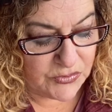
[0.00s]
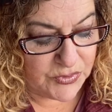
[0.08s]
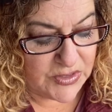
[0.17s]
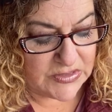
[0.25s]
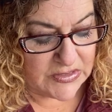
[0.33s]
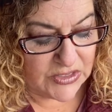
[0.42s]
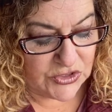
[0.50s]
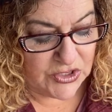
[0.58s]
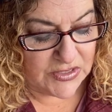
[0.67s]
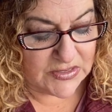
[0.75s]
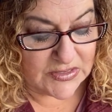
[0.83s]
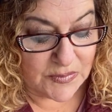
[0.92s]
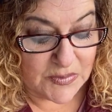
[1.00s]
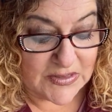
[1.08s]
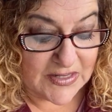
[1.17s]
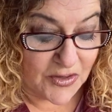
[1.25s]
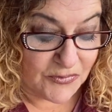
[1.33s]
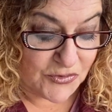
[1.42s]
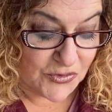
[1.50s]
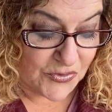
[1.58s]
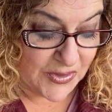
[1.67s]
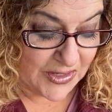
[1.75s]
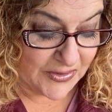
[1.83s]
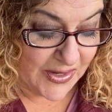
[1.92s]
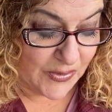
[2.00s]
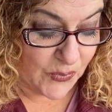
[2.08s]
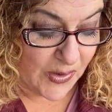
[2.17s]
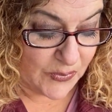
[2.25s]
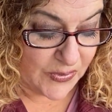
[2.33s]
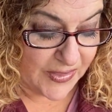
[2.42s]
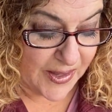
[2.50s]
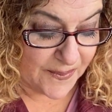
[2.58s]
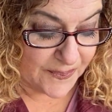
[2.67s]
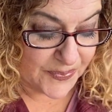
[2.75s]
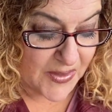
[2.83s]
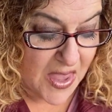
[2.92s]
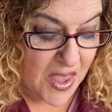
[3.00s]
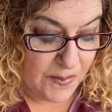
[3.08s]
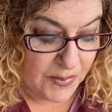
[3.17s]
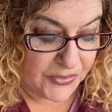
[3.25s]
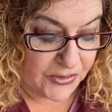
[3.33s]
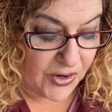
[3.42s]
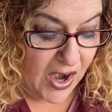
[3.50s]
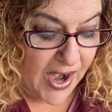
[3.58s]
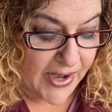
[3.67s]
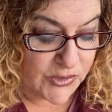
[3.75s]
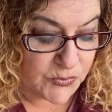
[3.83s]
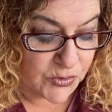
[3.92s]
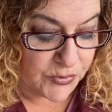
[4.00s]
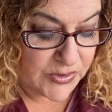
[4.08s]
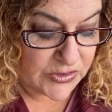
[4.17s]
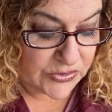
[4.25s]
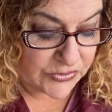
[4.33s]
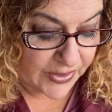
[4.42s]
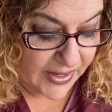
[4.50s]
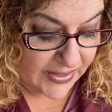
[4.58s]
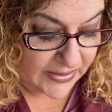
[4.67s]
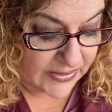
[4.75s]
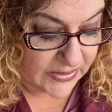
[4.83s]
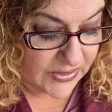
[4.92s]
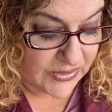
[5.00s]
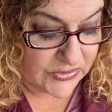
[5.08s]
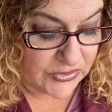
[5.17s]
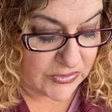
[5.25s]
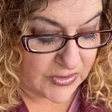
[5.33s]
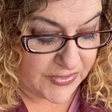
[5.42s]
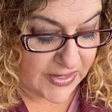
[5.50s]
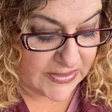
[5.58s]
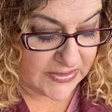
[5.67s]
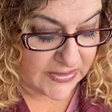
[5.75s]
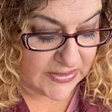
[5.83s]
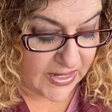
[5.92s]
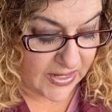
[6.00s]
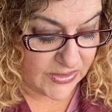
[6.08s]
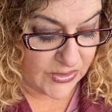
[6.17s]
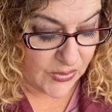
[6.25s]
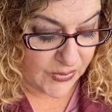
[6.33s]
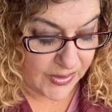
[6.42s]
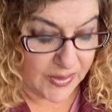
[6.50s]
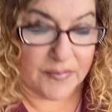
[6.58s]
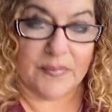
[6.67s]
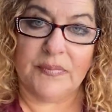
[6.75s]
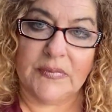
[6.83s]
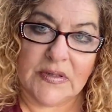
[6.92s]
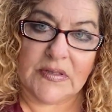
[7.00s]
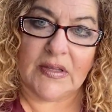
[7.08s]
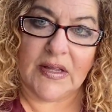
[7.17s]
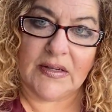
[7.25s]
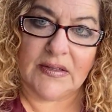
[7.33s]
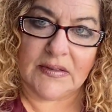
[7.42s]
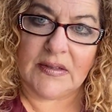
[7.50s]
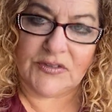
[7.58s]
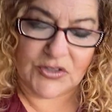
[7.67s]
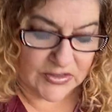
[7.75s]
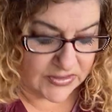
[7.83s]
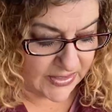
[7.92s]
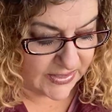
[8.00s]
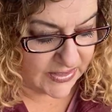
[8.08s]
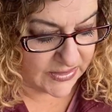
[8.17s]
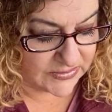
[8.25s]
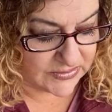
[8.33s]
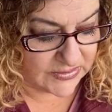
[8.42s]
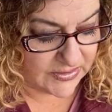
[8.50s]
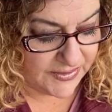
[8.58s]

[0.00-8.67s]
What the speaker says: and reasoned, that Jesus himself drew near and went with them. But their eyes were restrained so that they did not know him. Isn't that just like us?